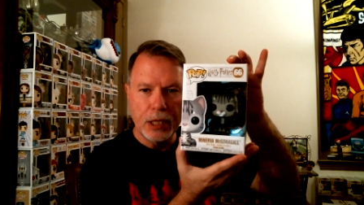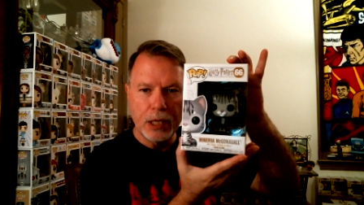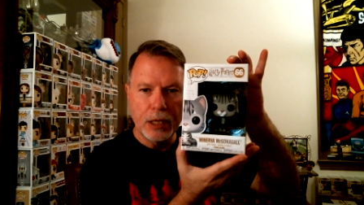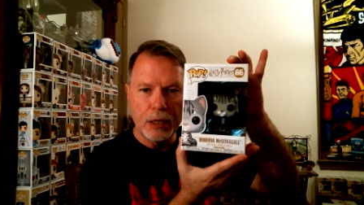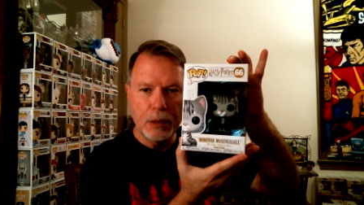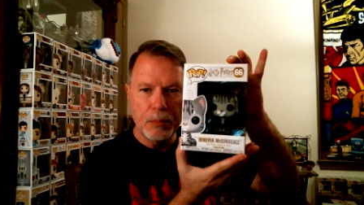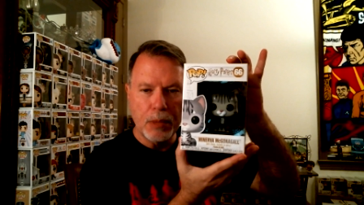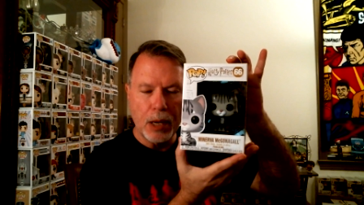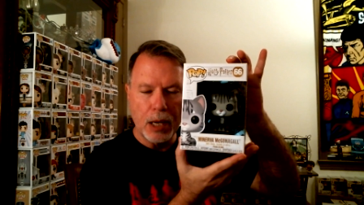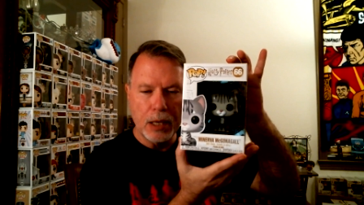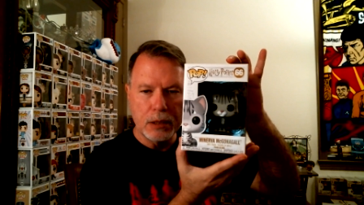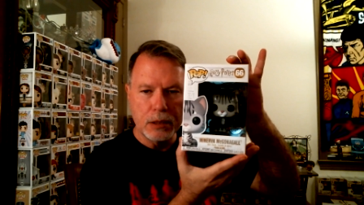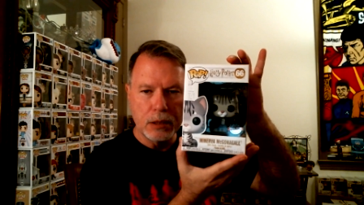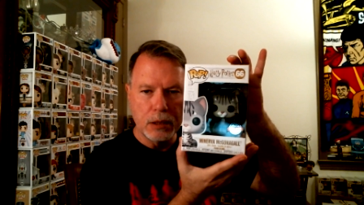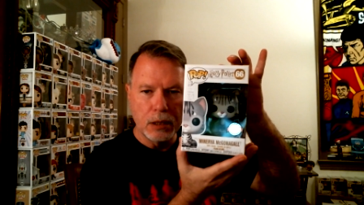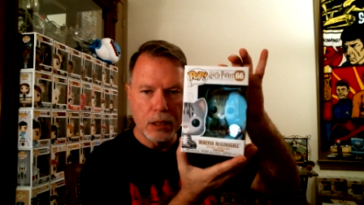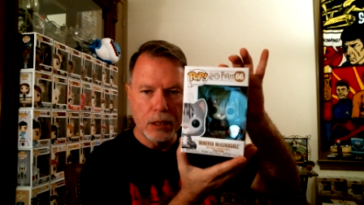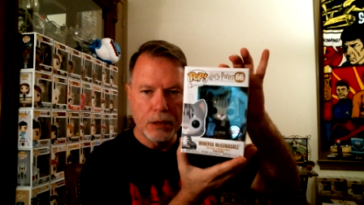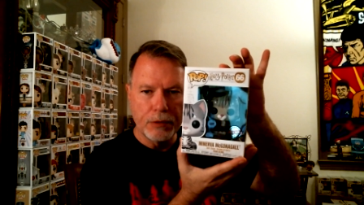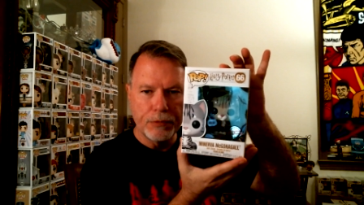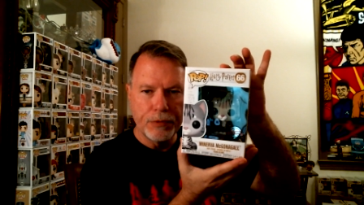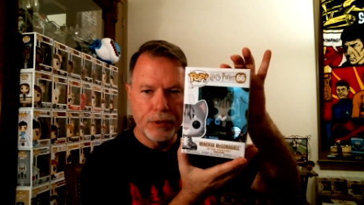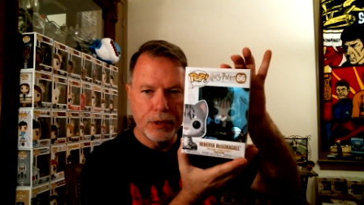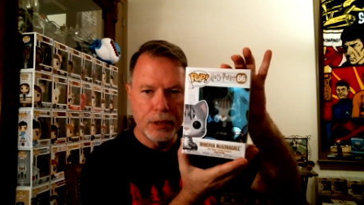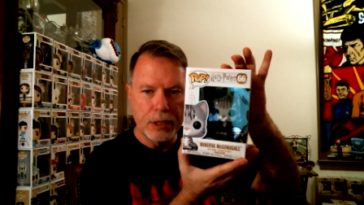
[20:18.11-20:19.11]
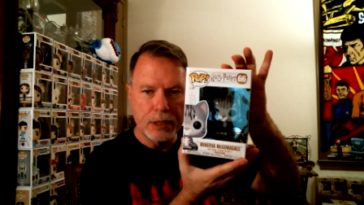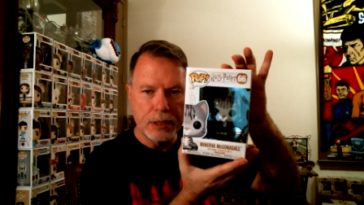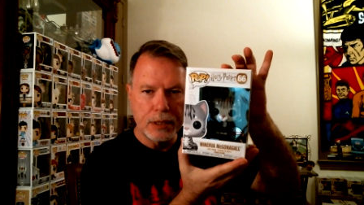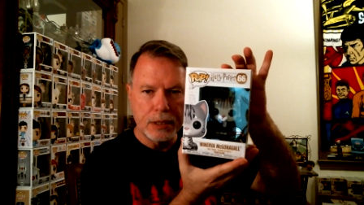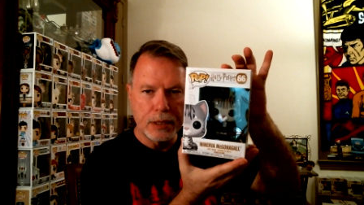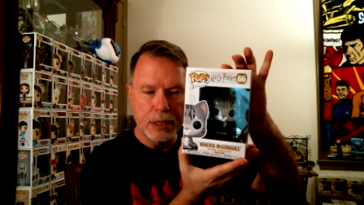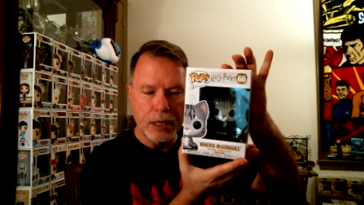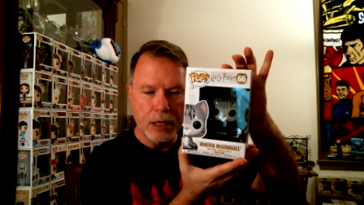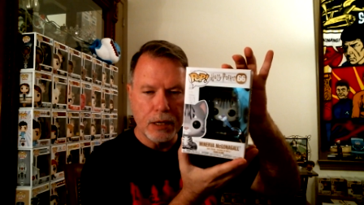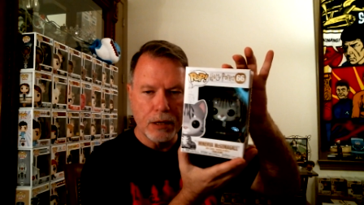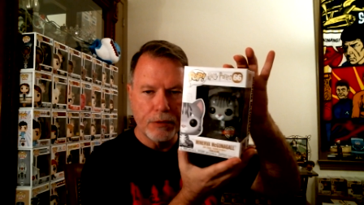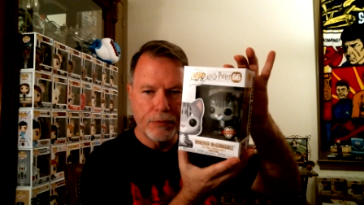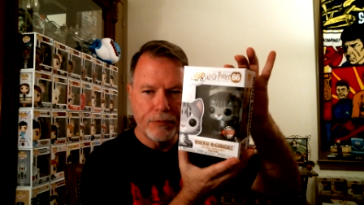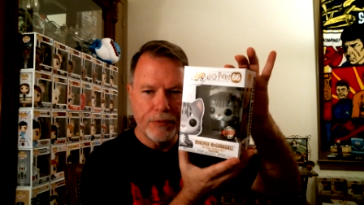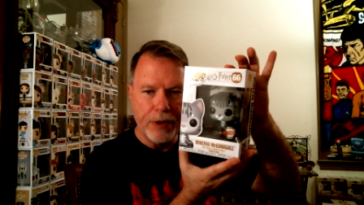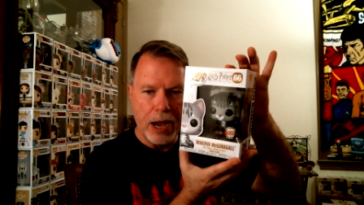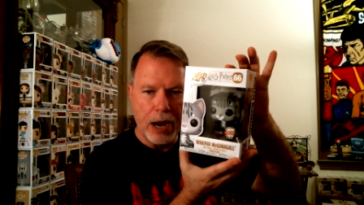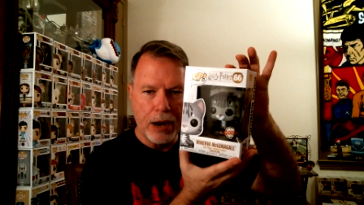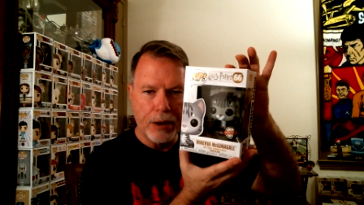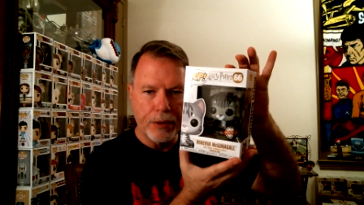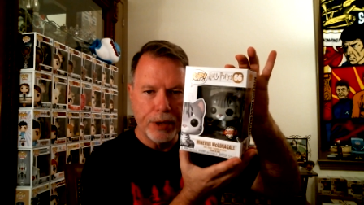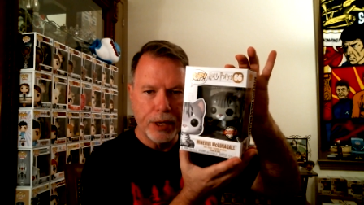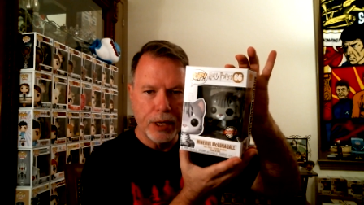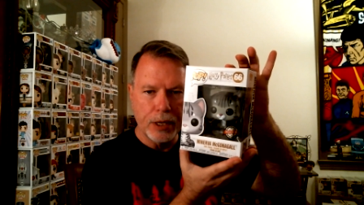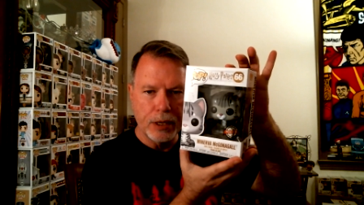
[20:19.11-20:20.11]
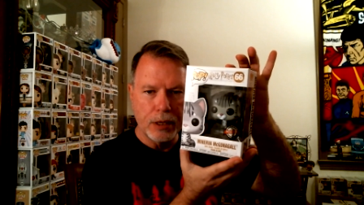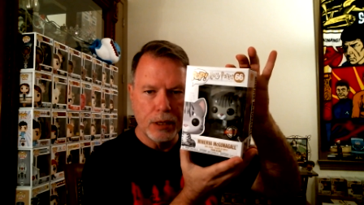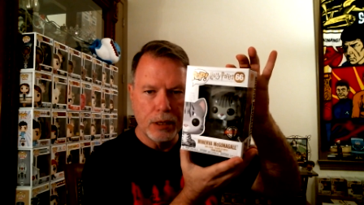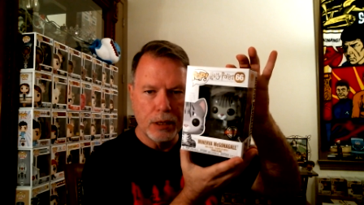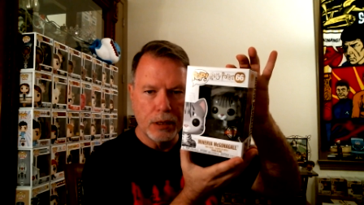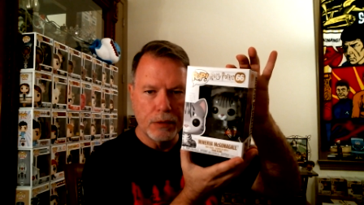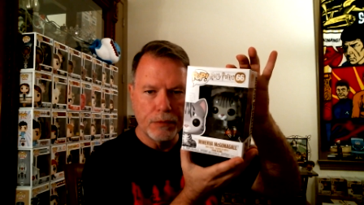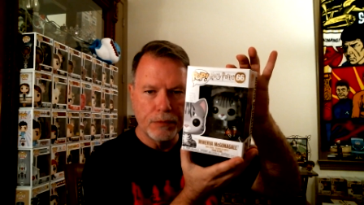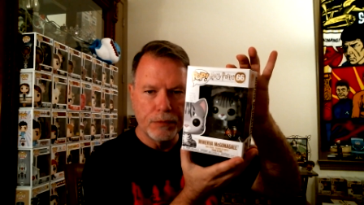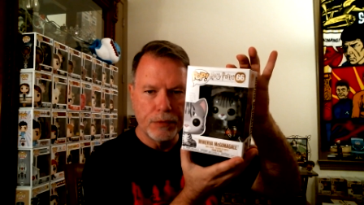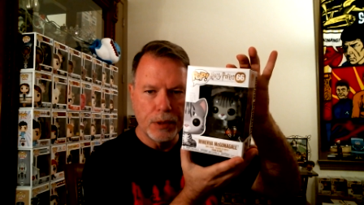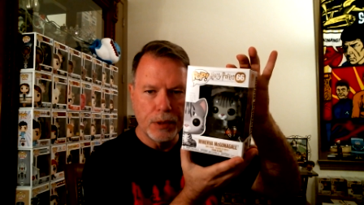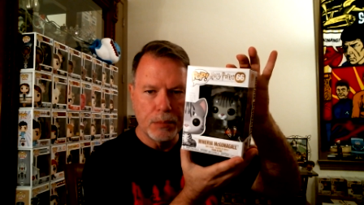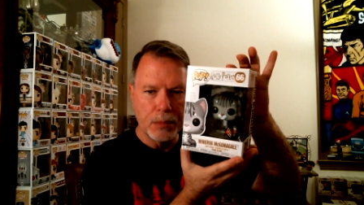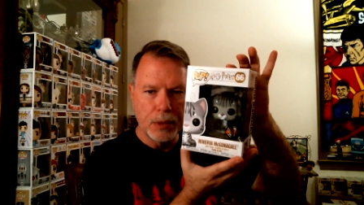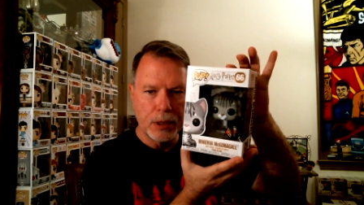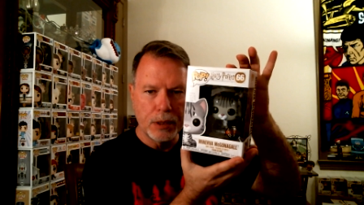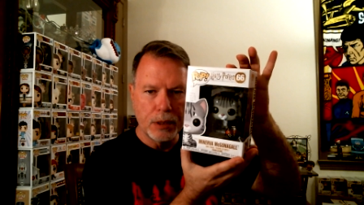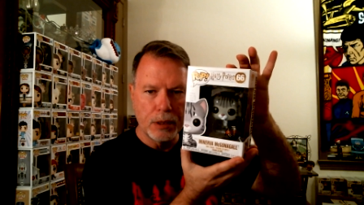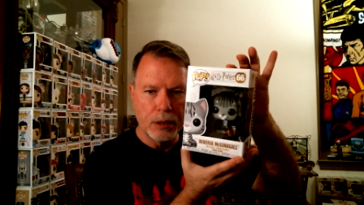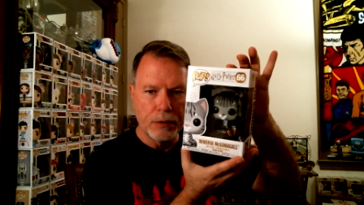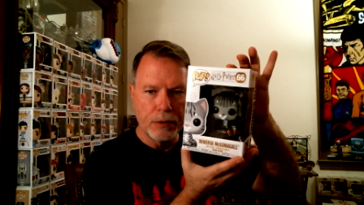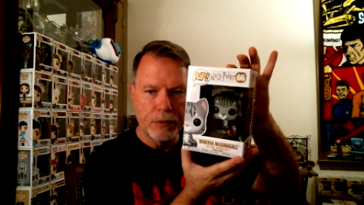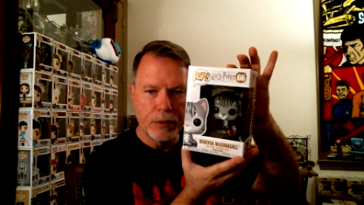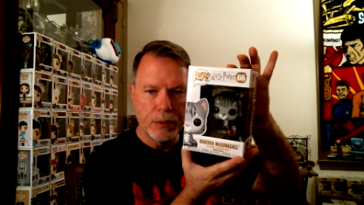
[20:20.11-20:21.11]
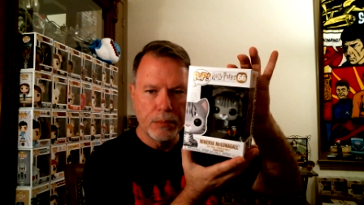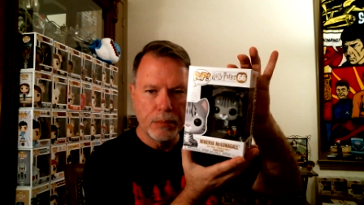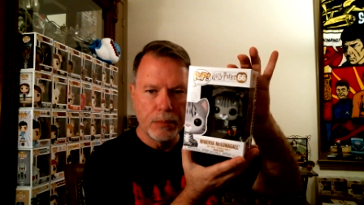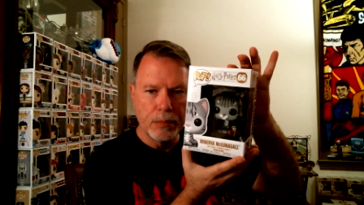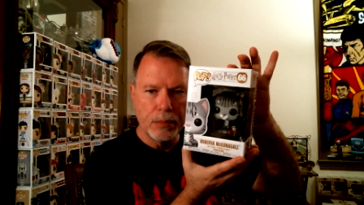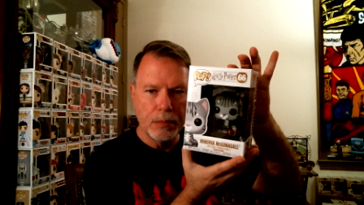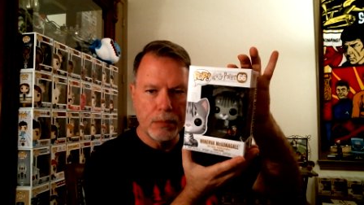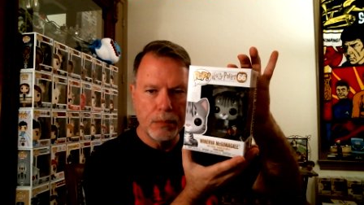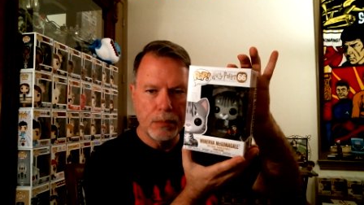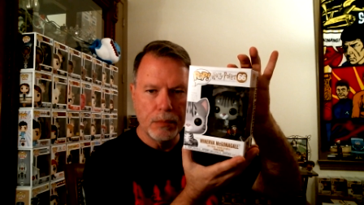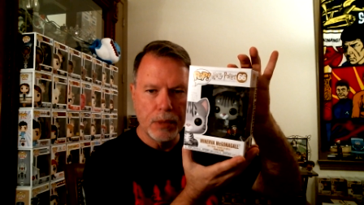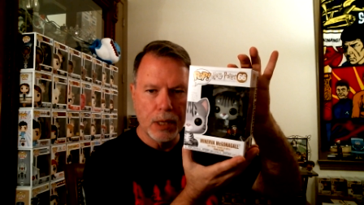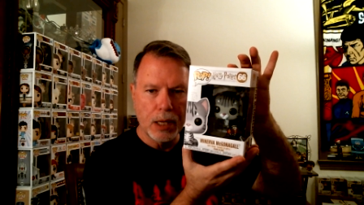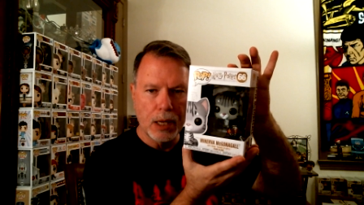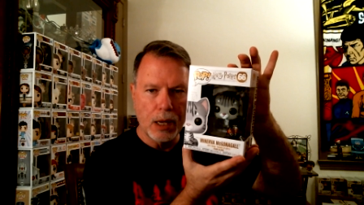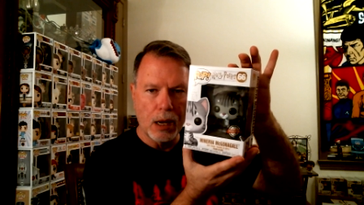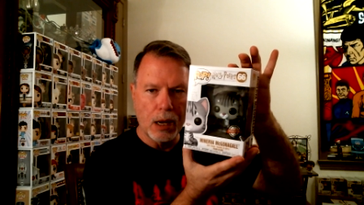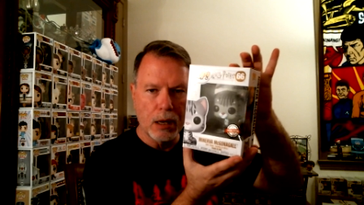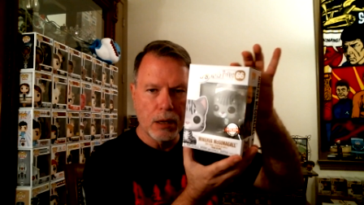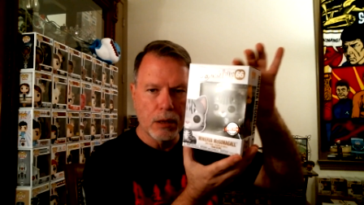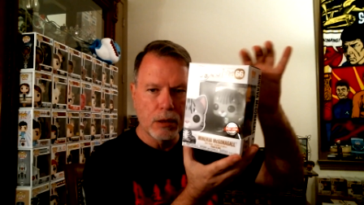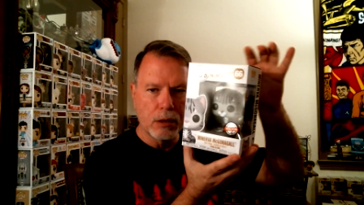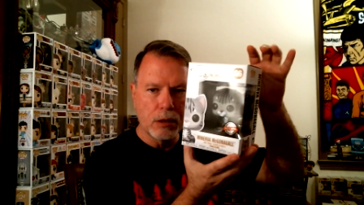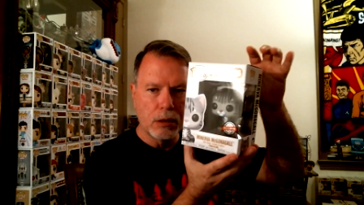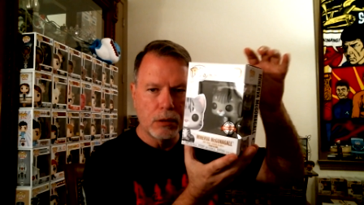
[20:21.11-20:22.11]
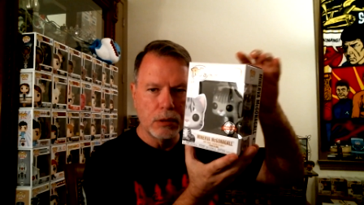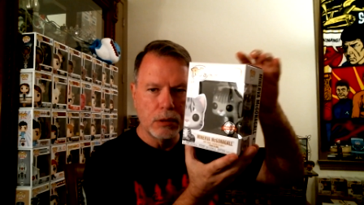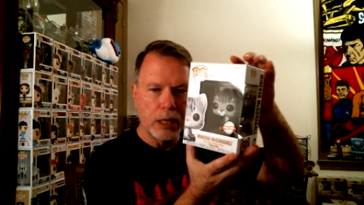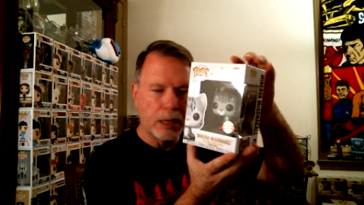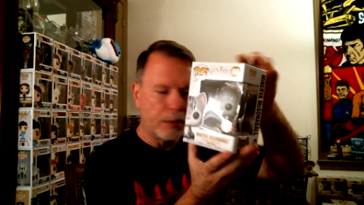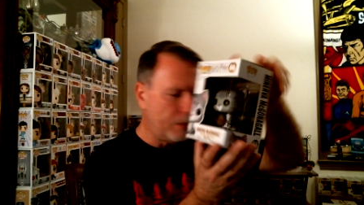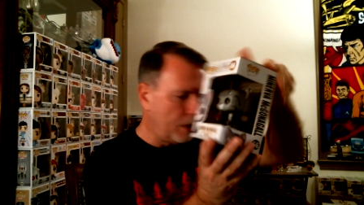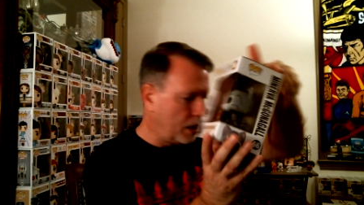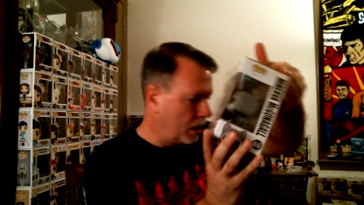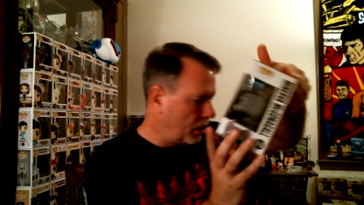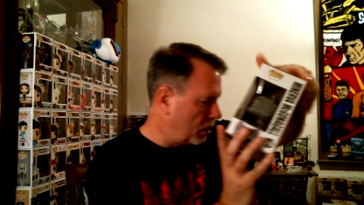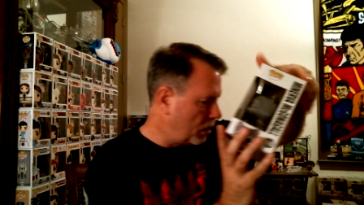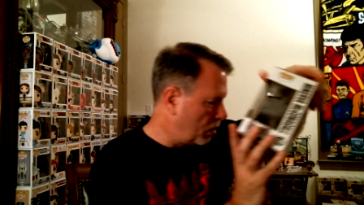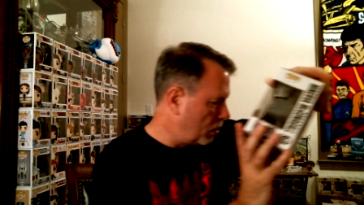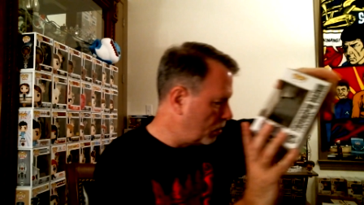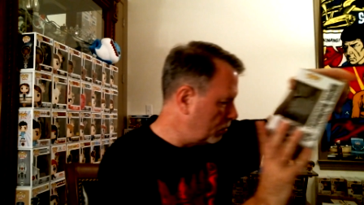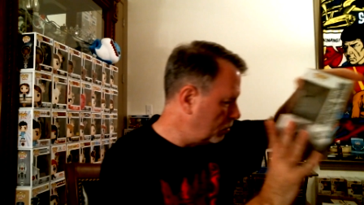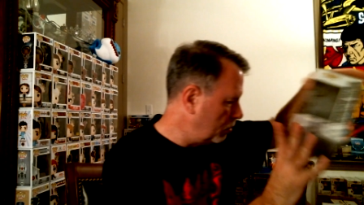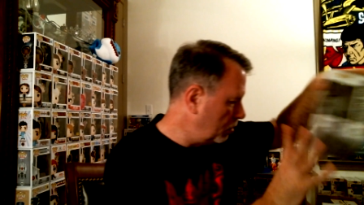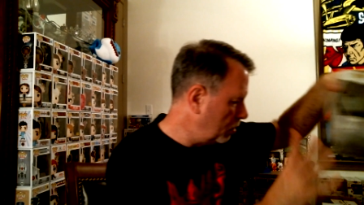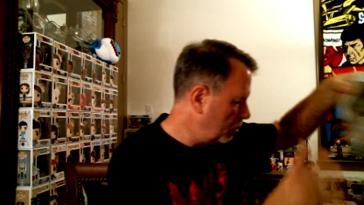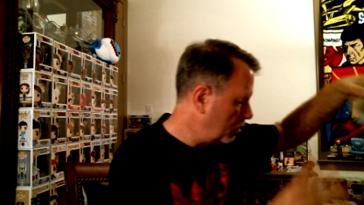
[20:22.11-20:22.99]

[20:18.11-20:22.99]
anybody's looking for this sticker variant of the Minerva McGonagall, let me know.